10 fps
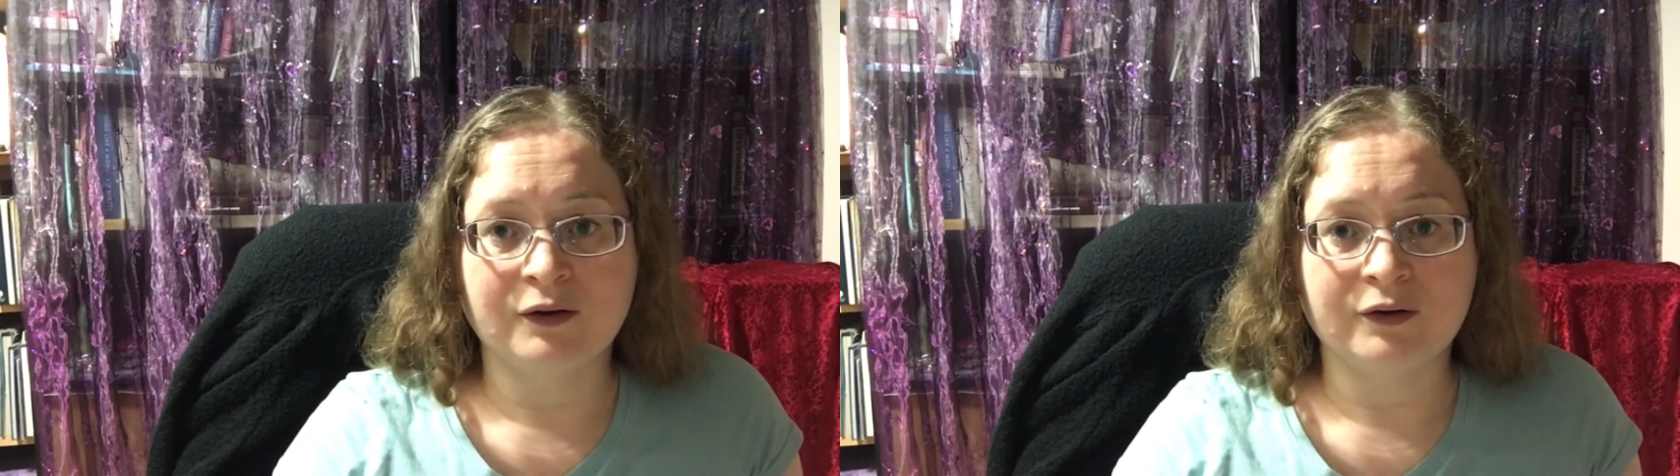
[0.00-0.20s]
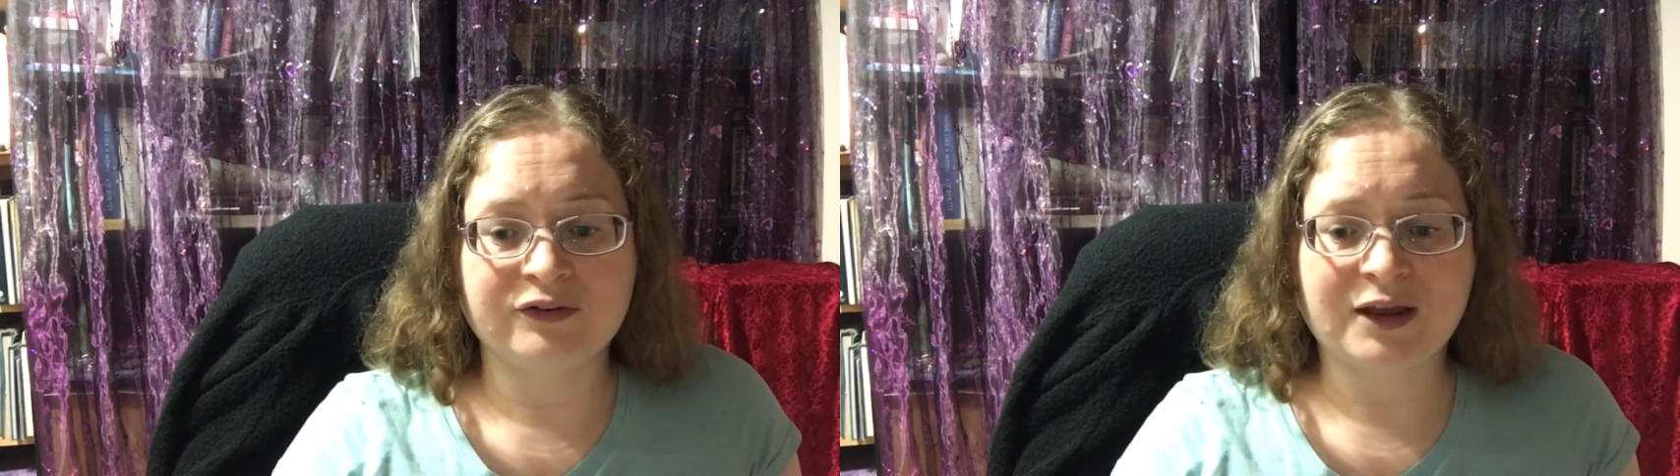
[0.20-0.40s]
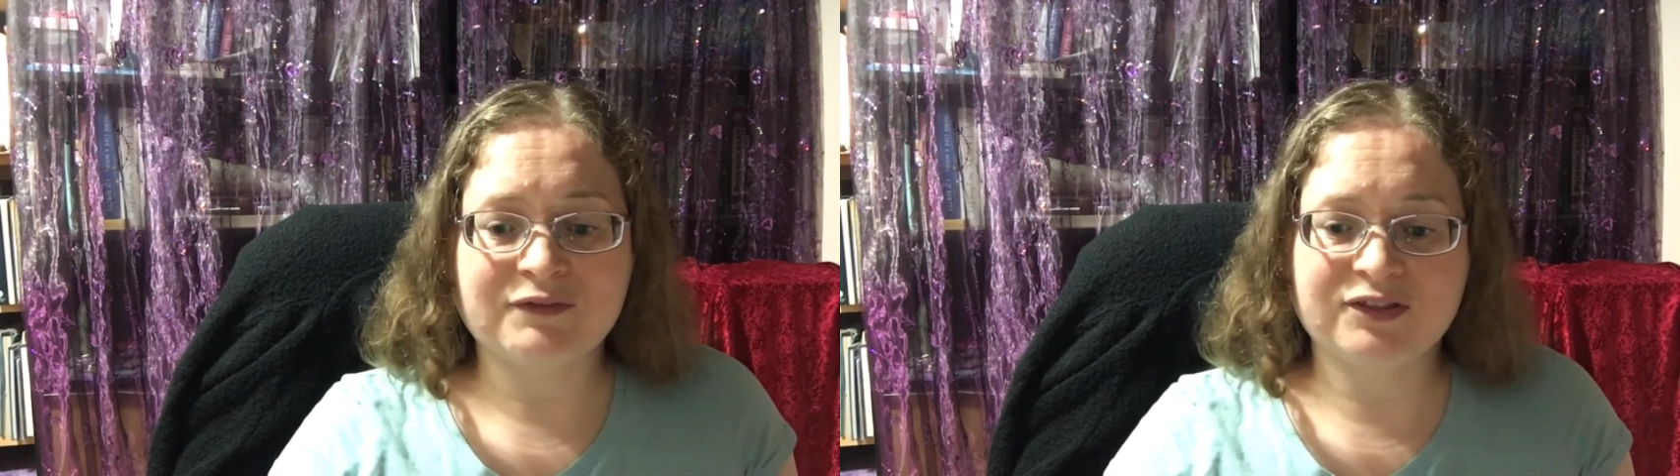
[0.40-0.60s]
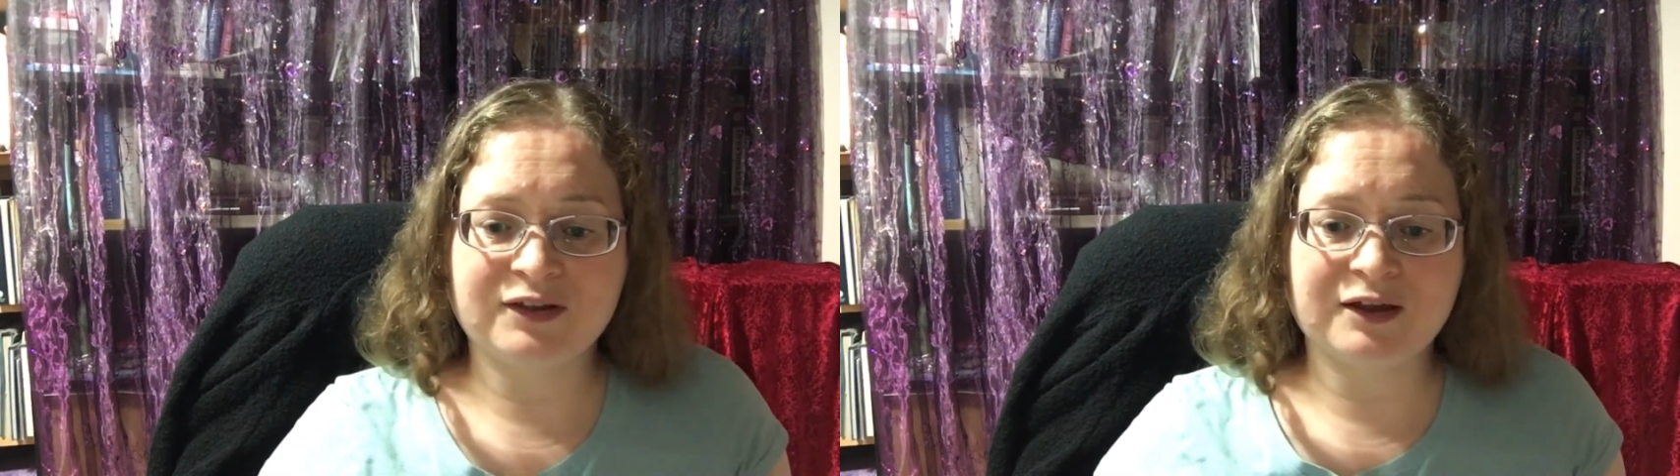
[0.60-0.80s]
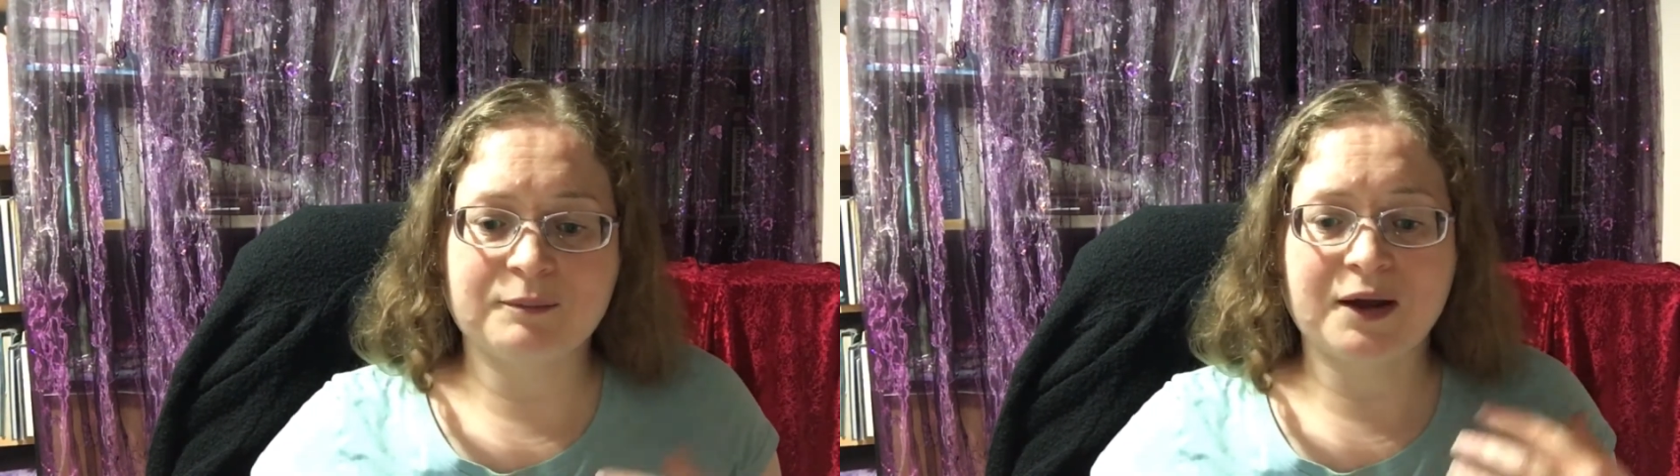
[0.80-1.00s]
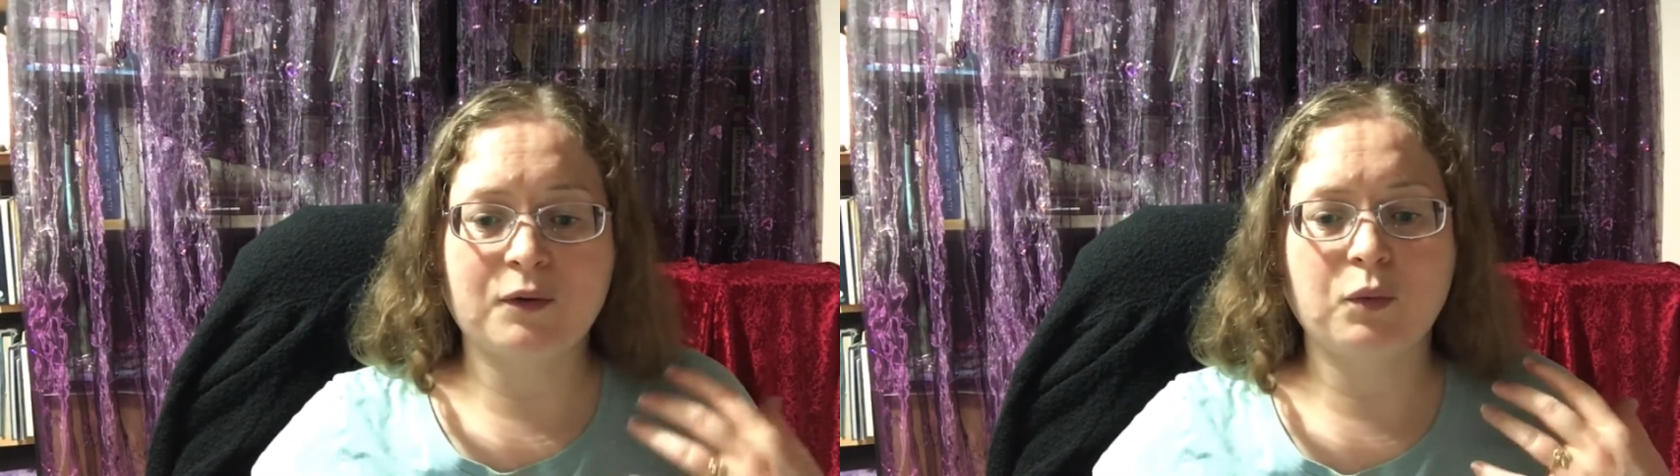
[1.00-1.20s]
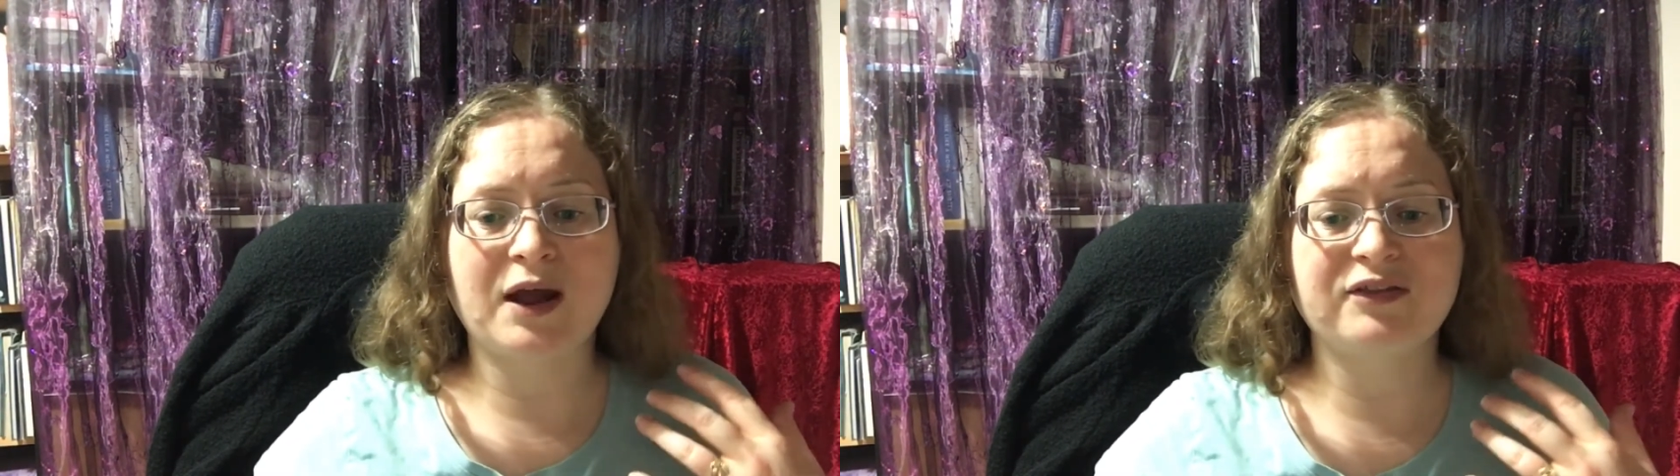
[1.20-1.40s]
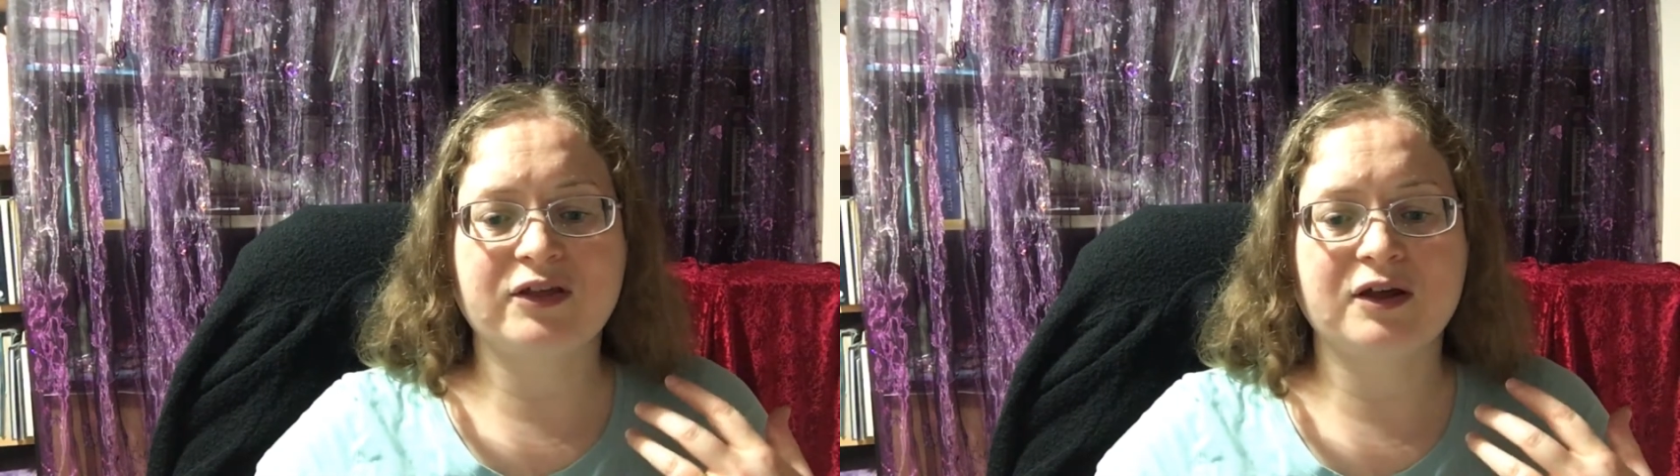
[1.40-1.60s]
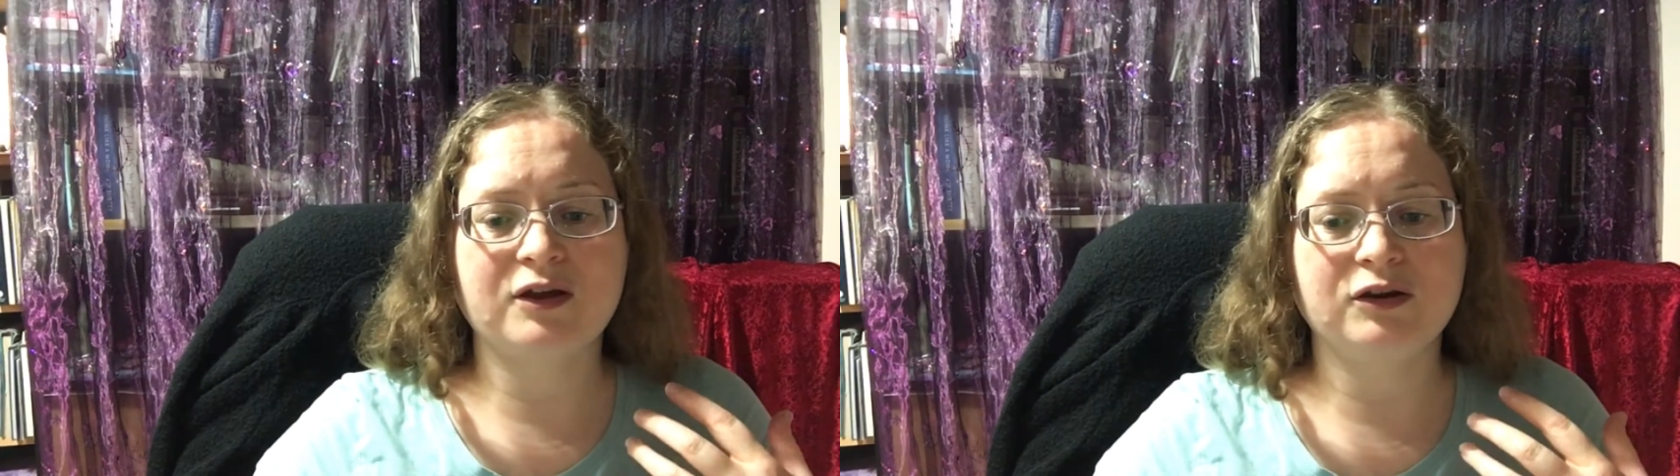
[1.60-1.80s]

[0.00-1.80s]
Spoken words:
Also have a think about whether